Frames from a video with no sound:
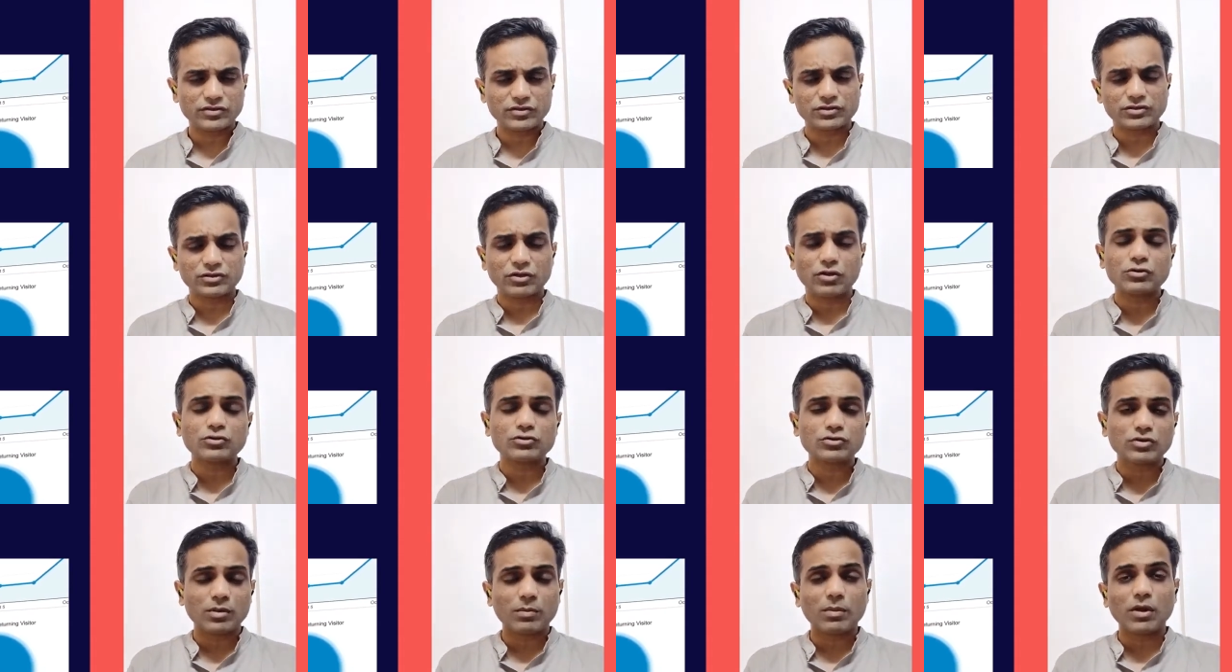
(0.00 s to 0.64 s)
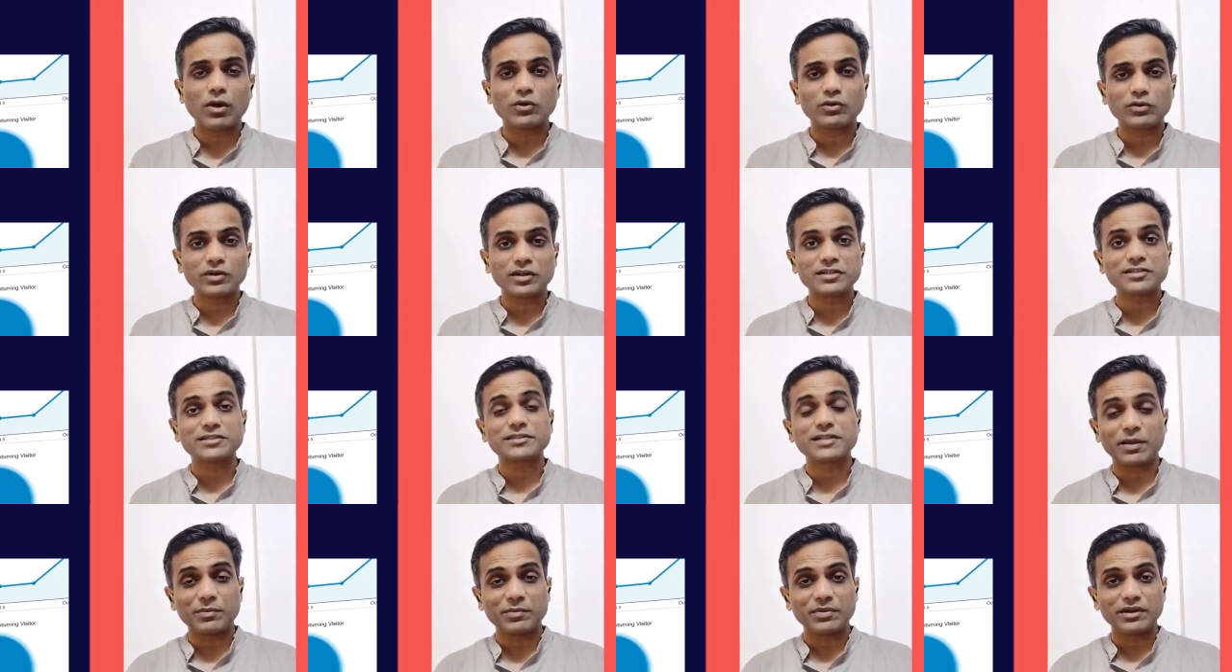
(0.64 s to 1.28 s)
is also about
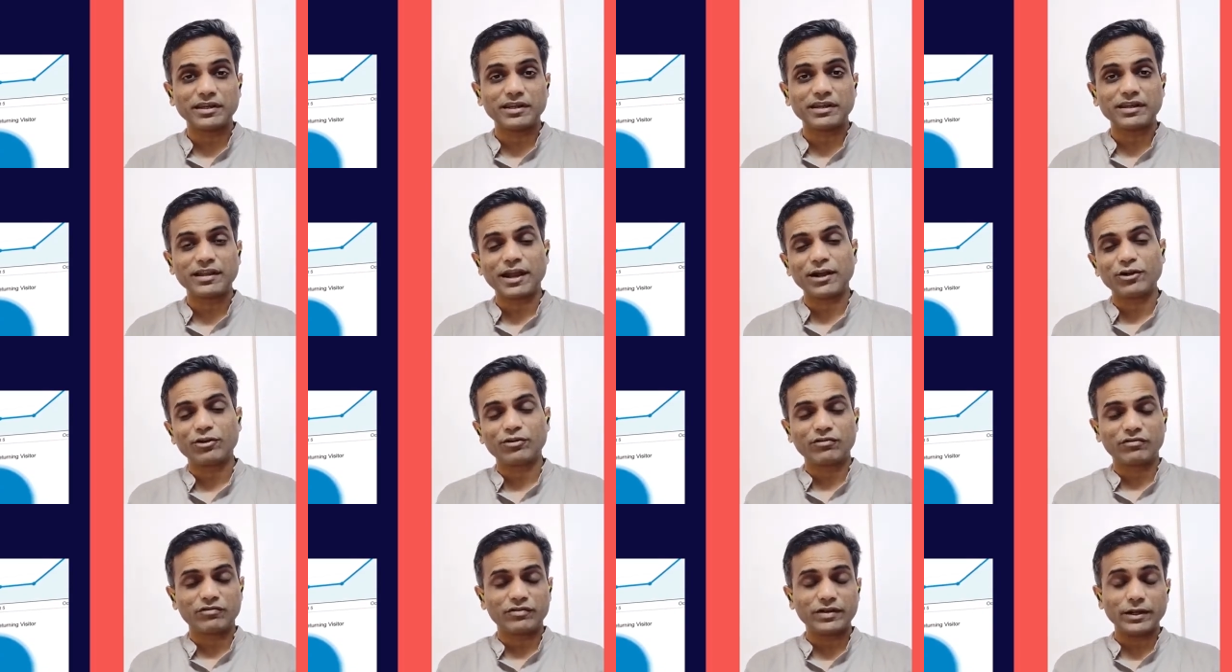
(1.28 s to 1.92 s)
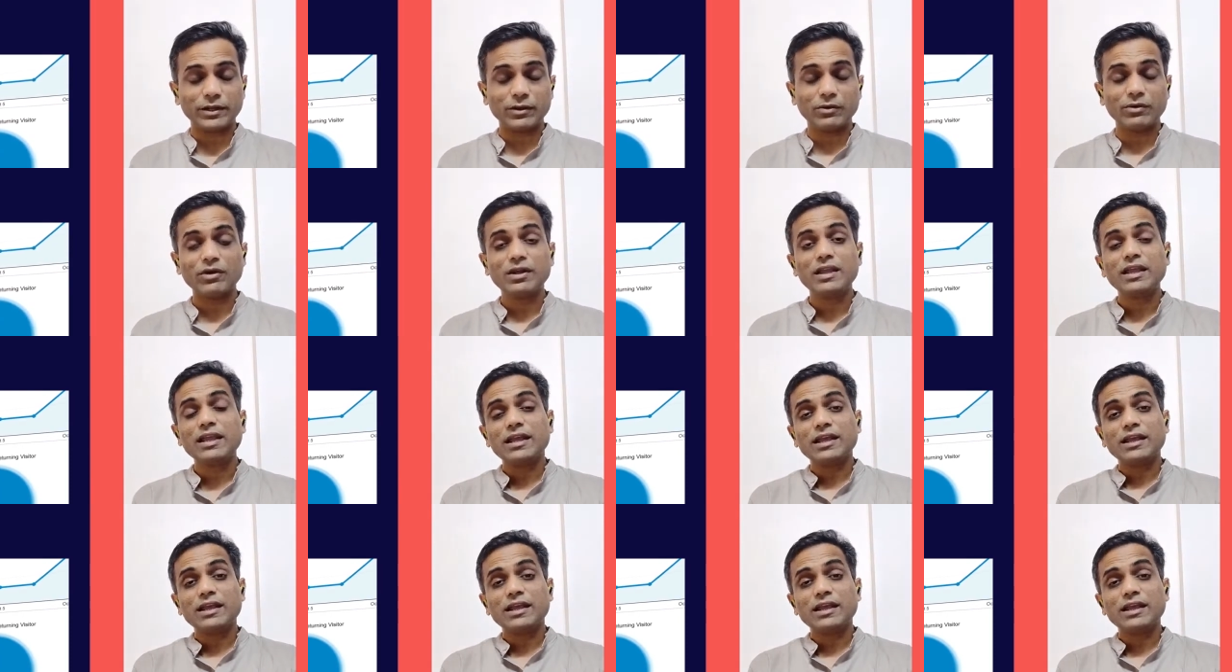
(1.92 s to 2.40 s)
a summary kind of video.